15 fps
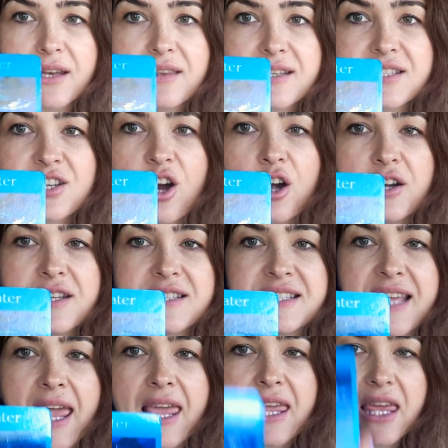This card is
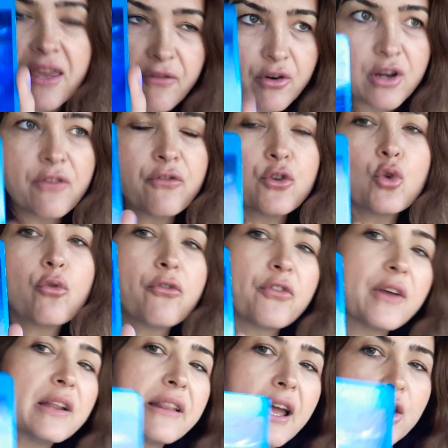saying, even if you
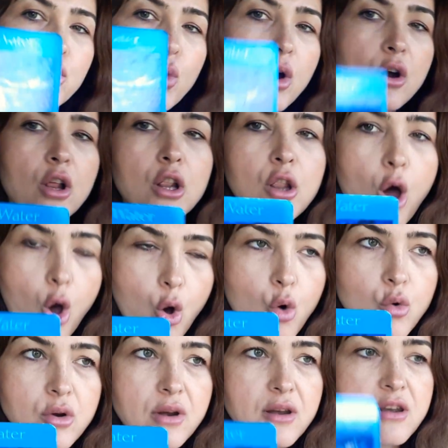feel like you are
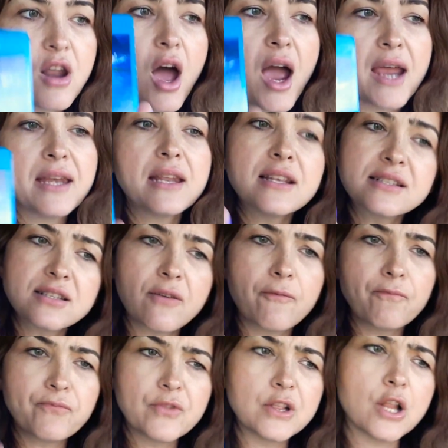alone, 9 is
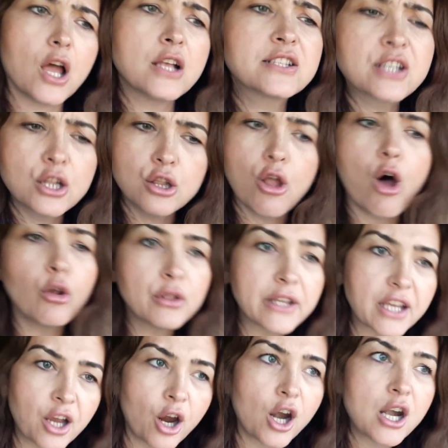it's a
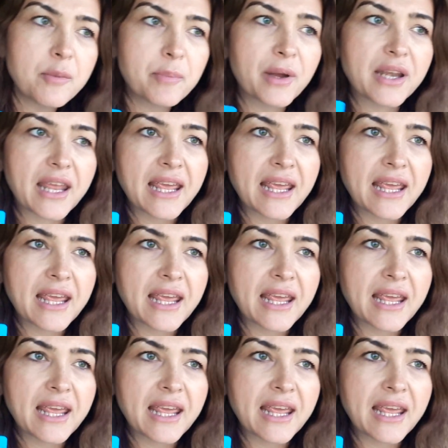lonely card, but